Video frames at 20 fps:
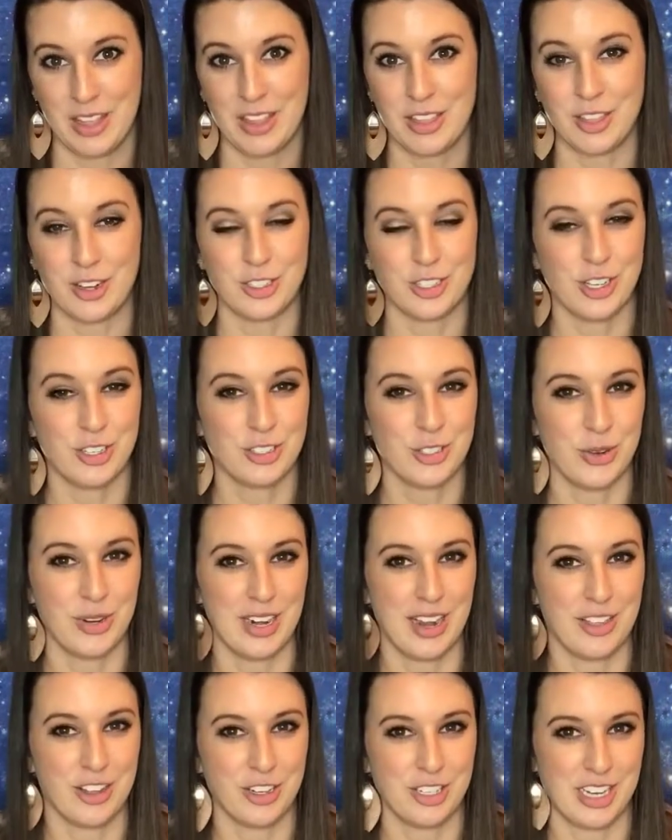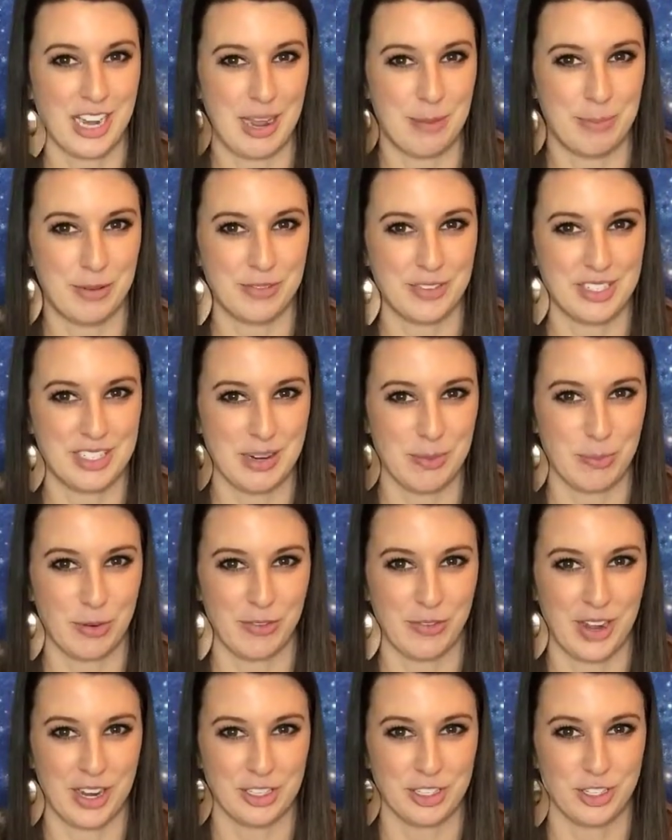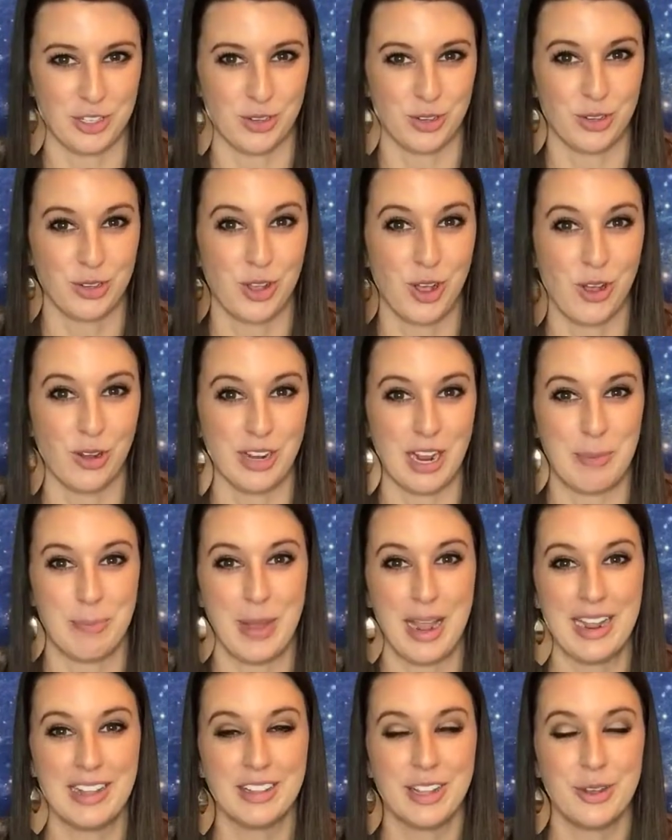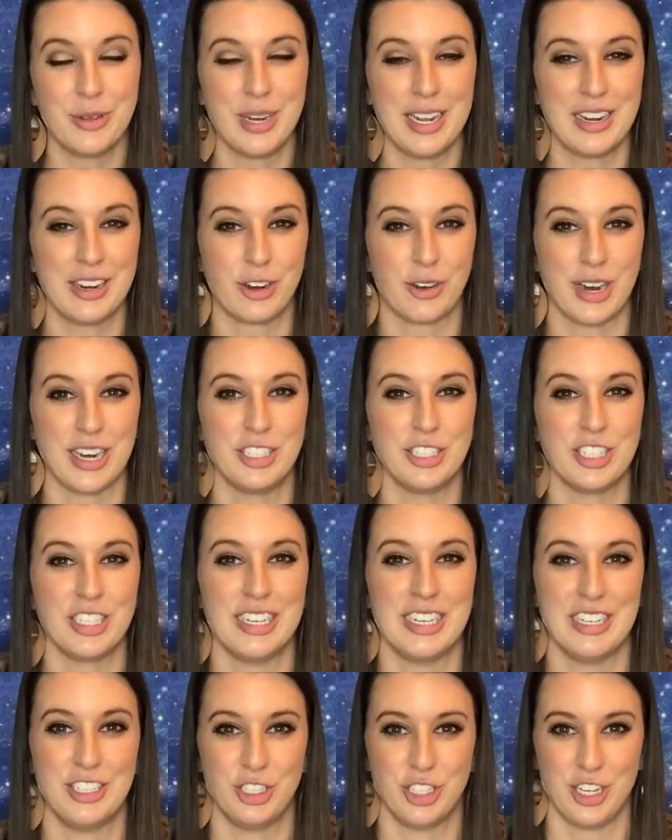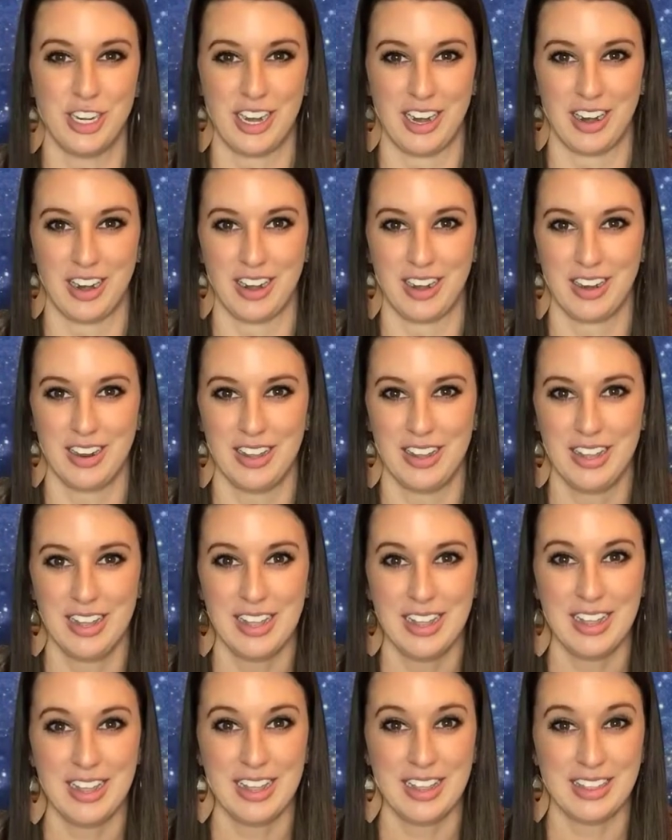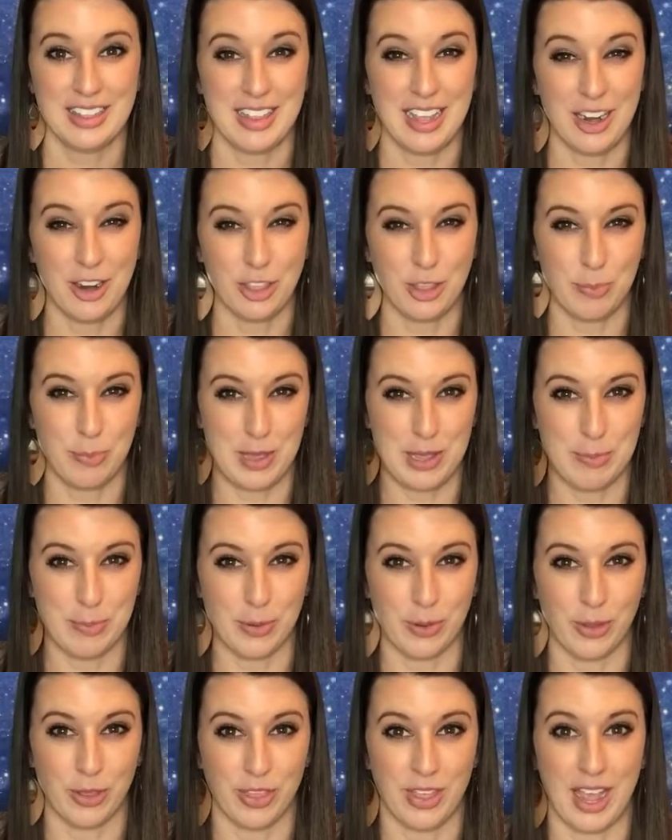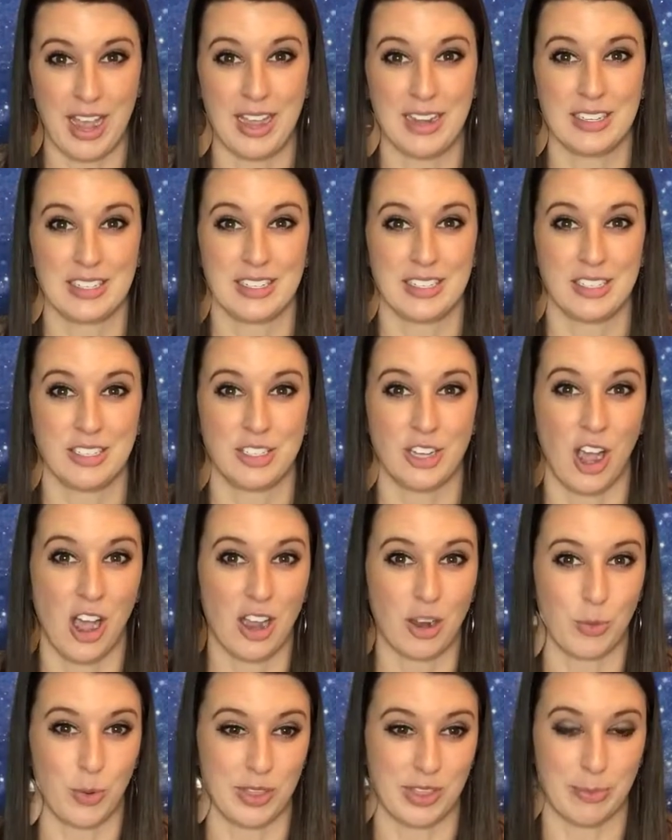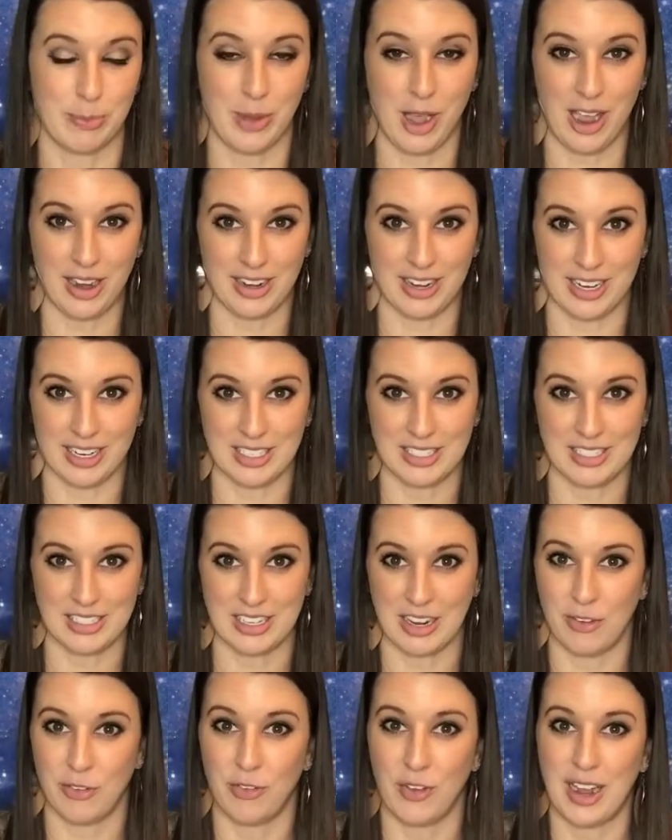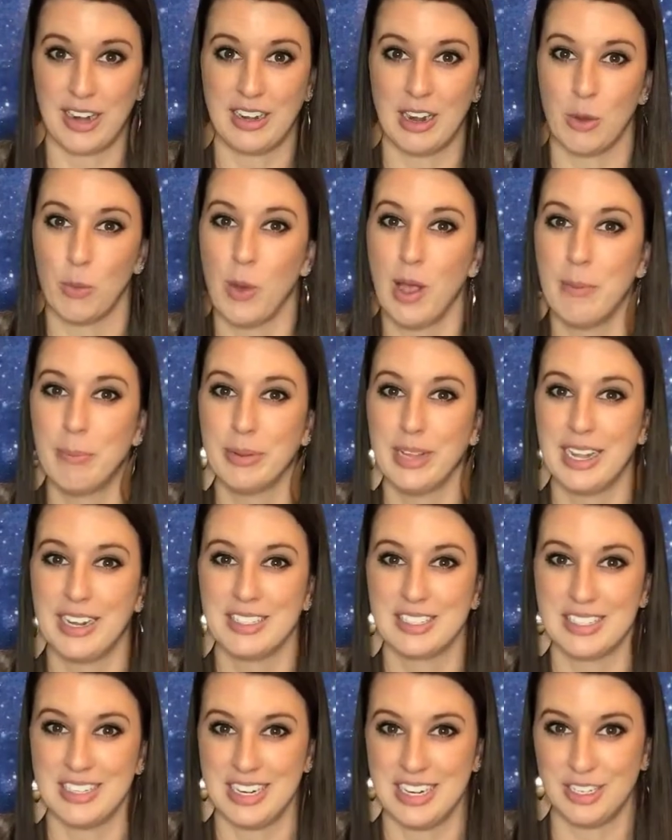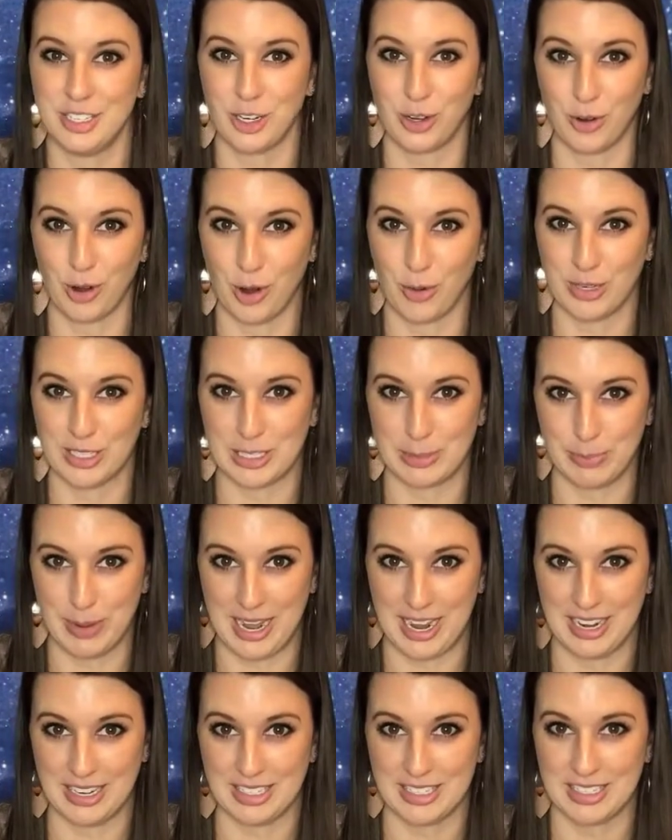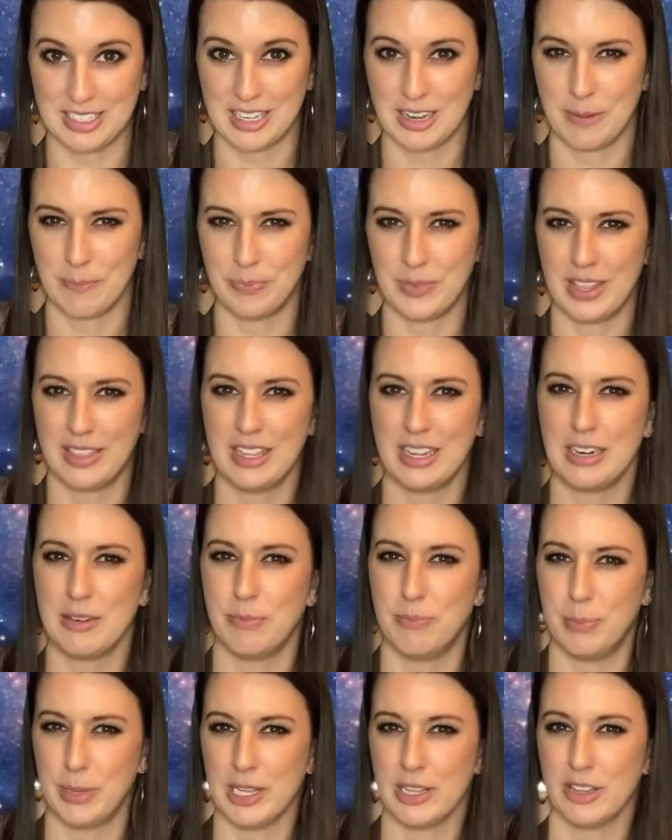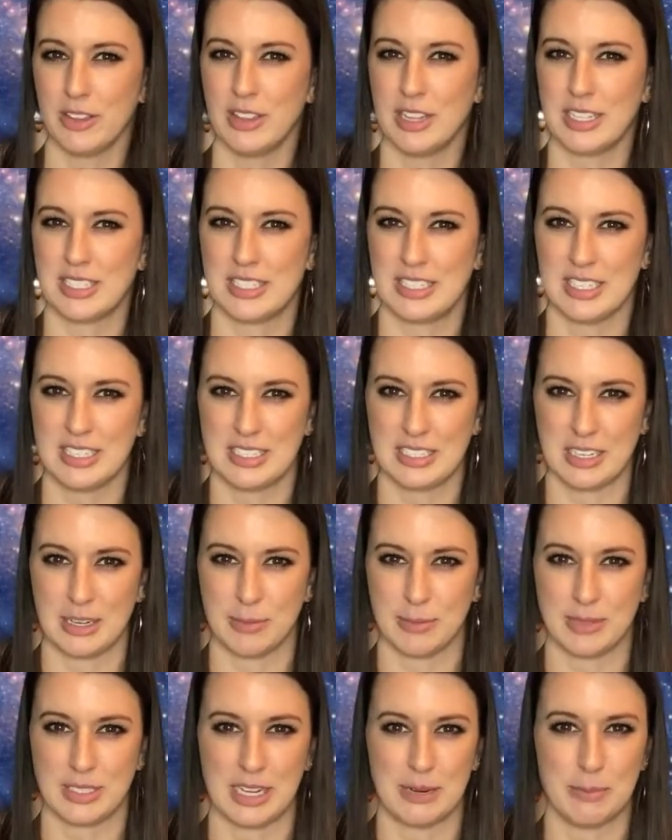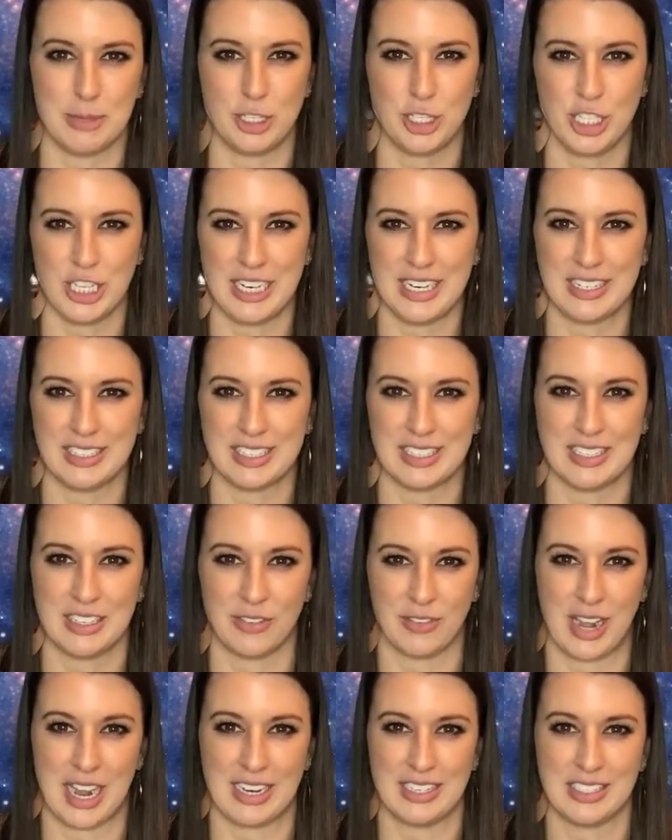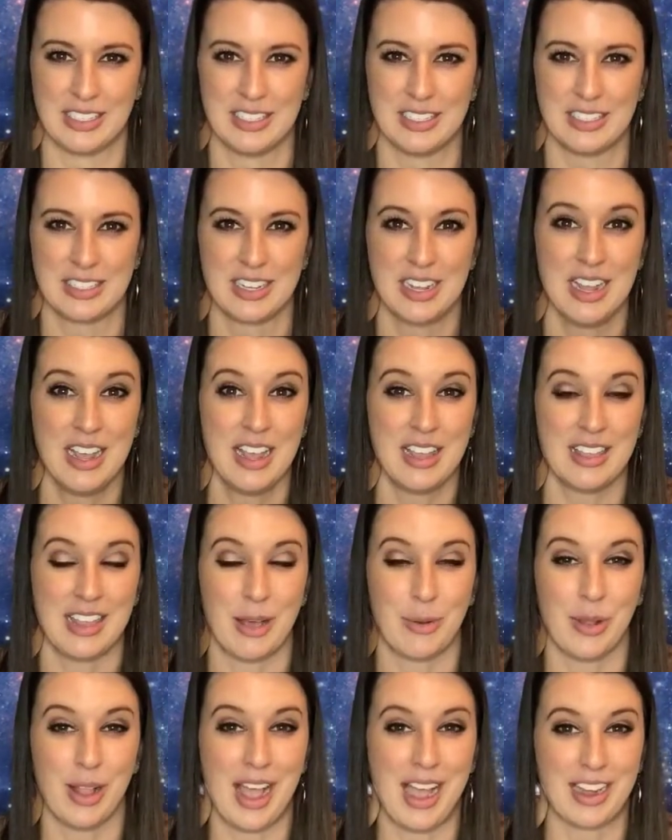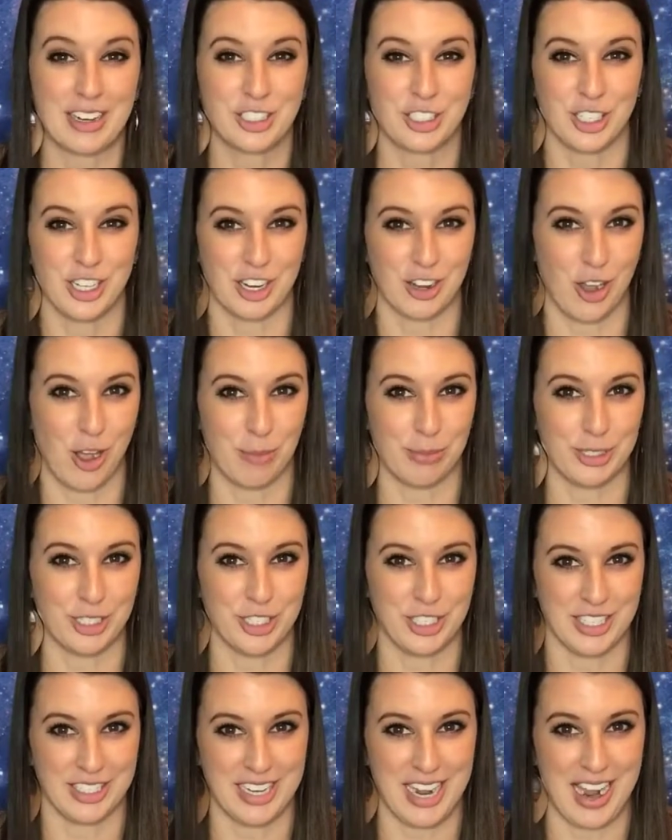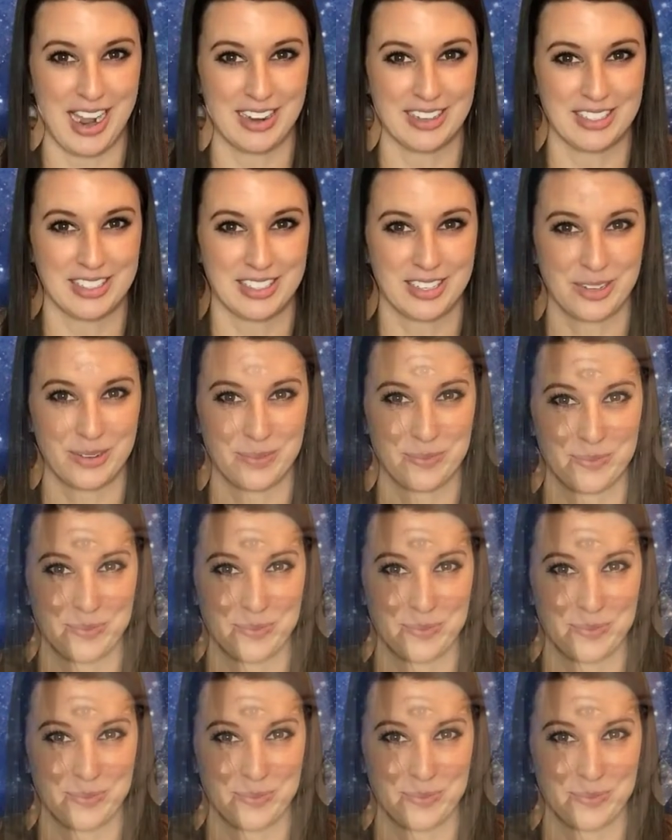There's also another type of STEM professional called a payload integration engineer. They're the people that talk with the botanists and find out what plants need to grow in space, and then build the systems and machines and devices that will actually accomplish the task.